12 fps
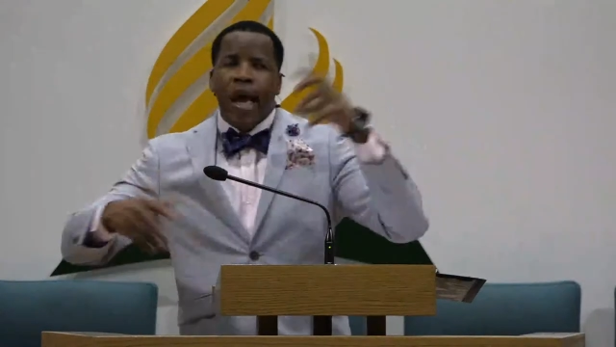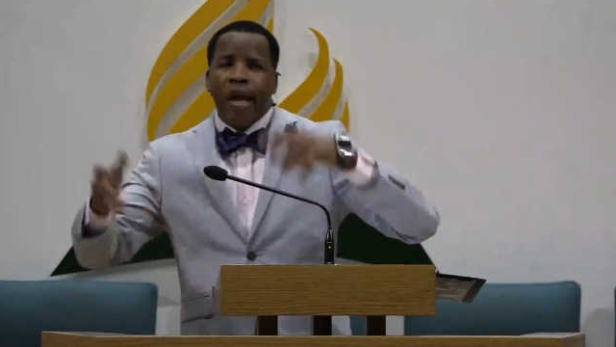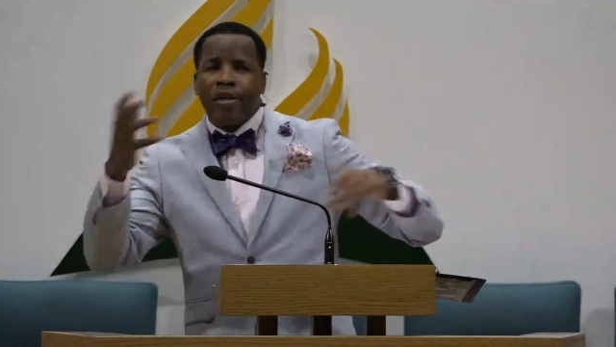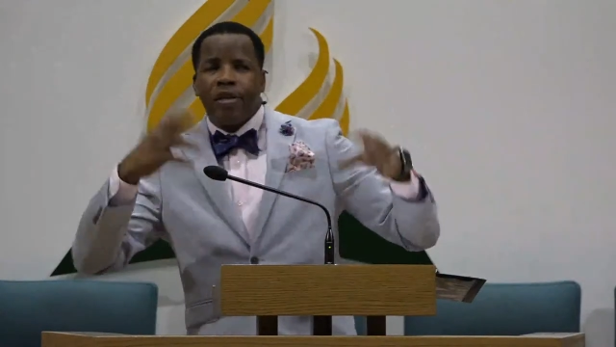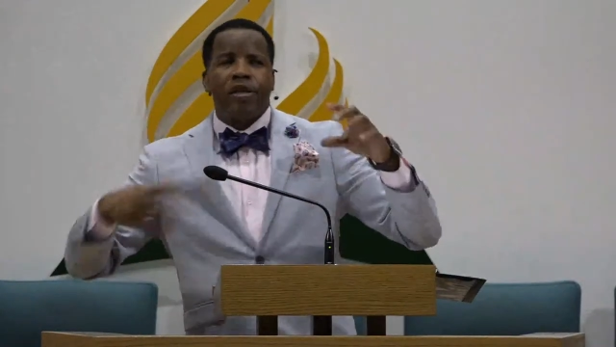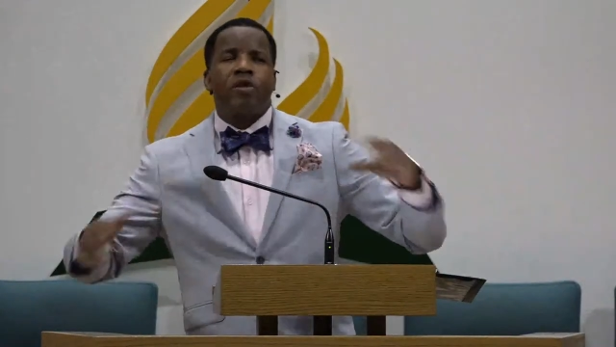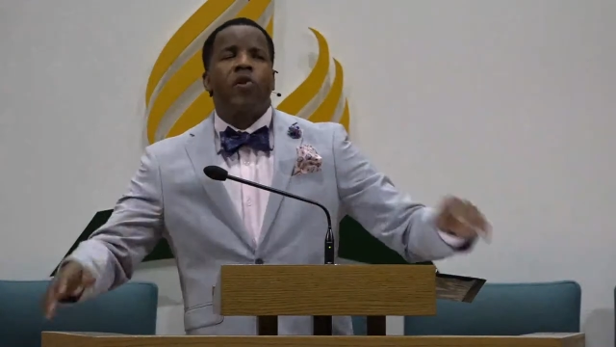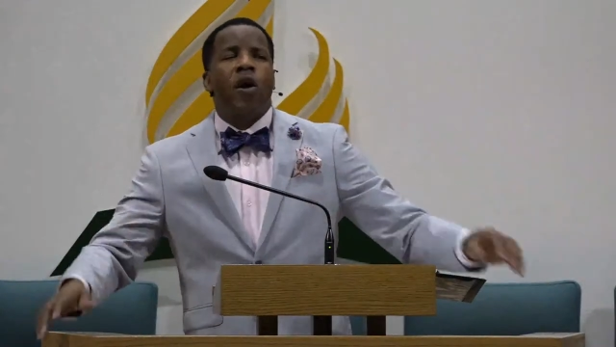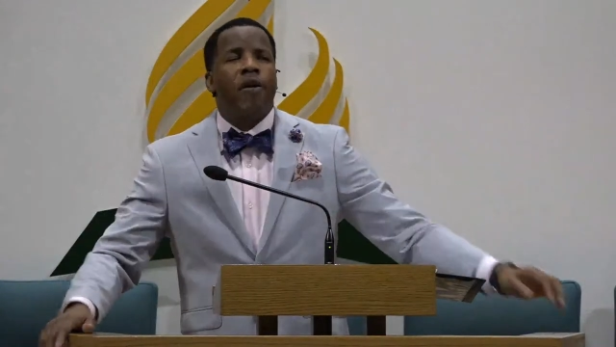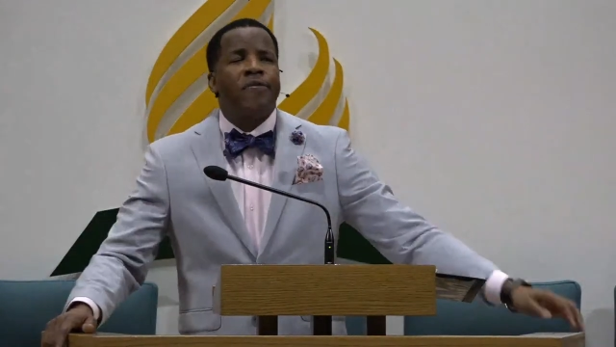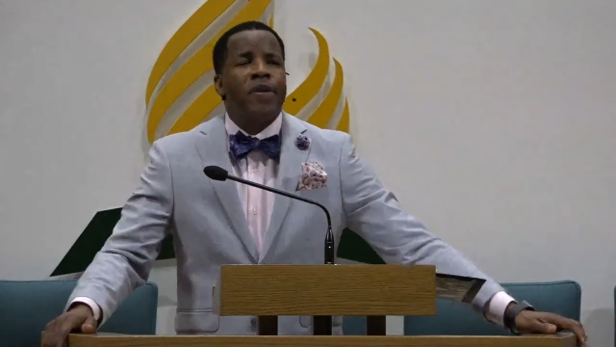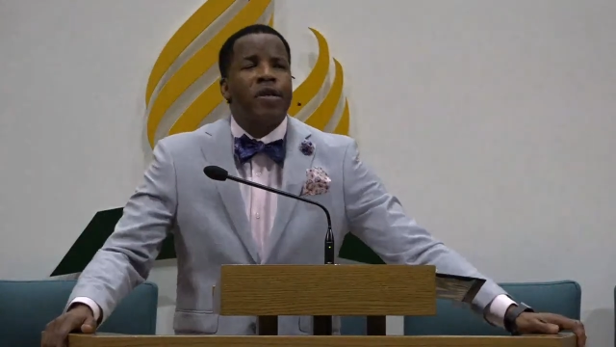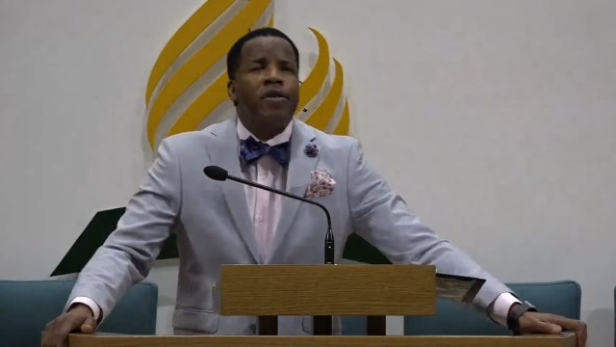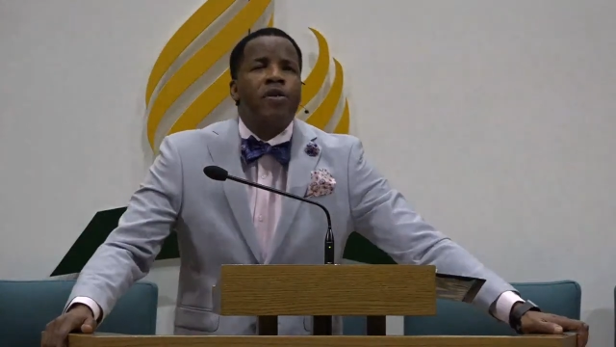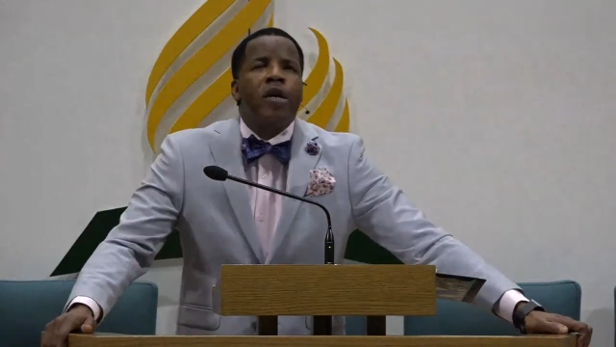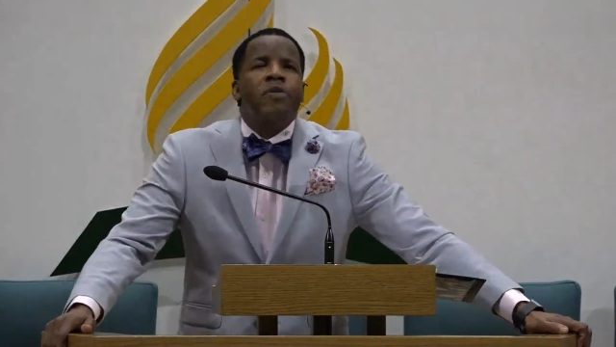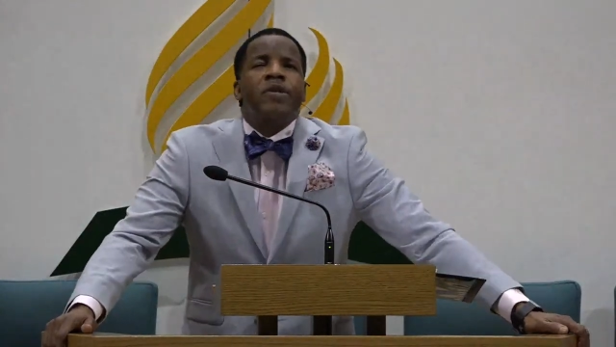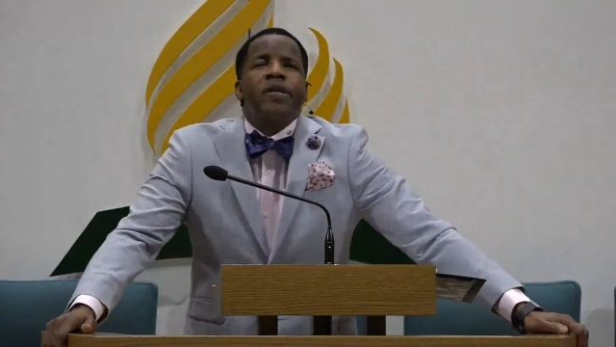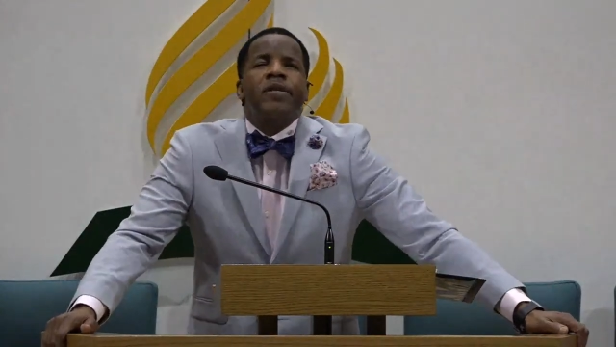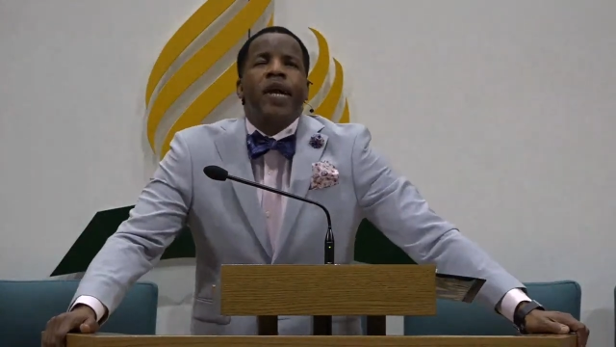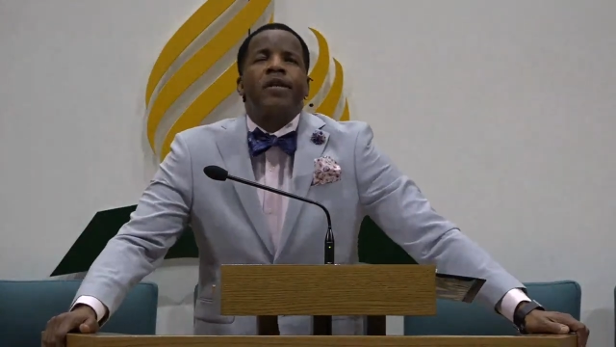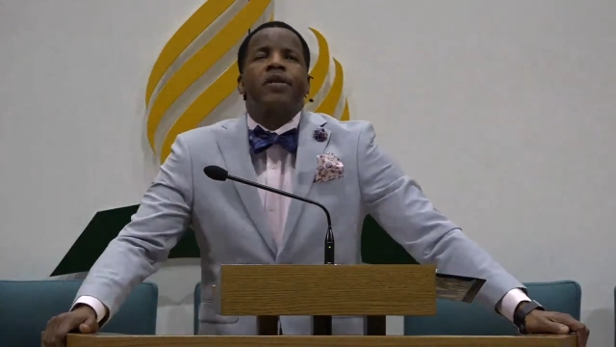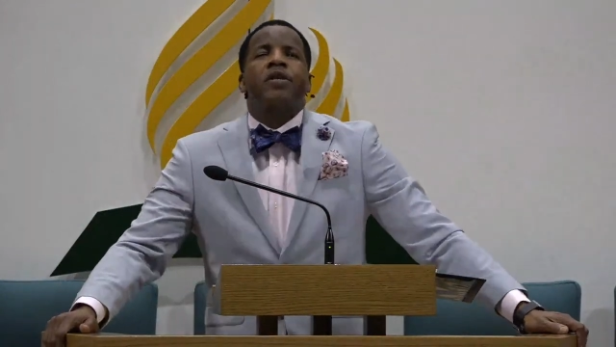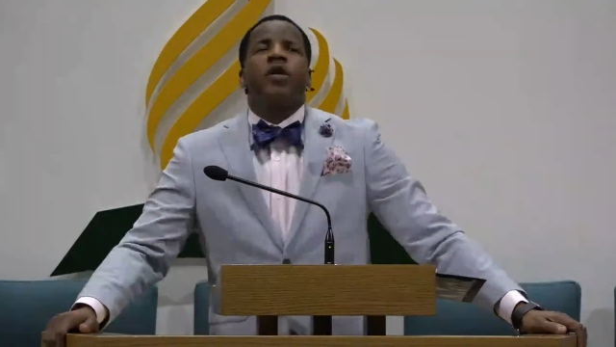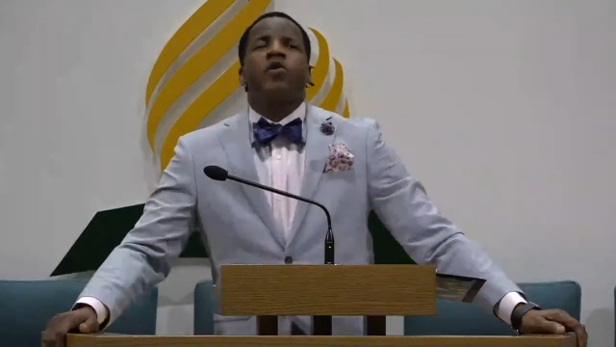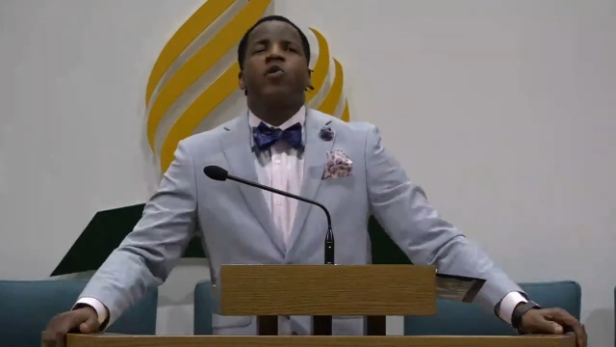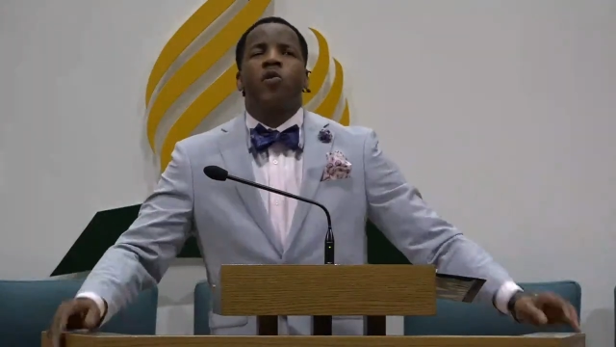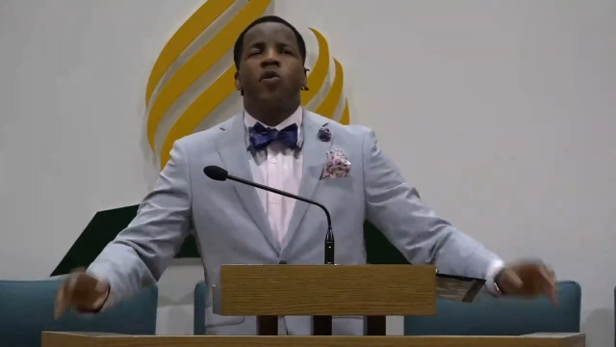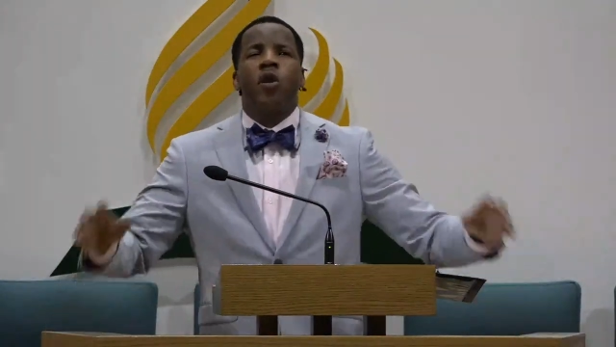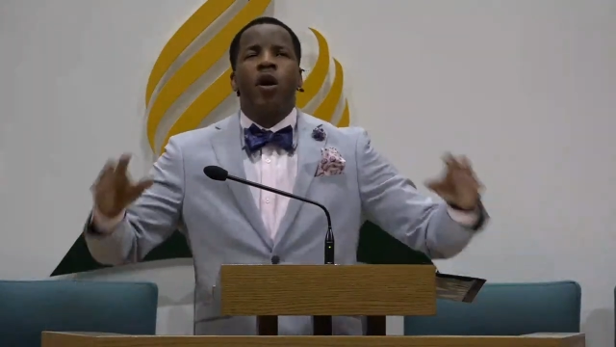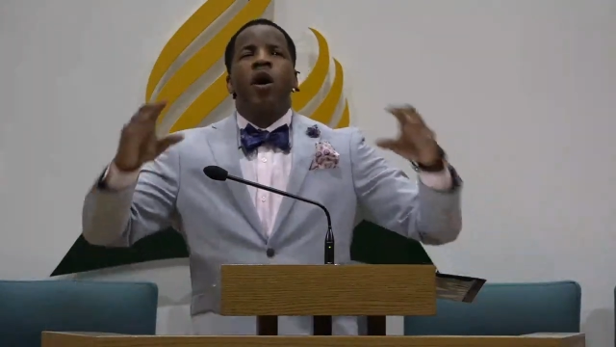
answer so often, so I decided to go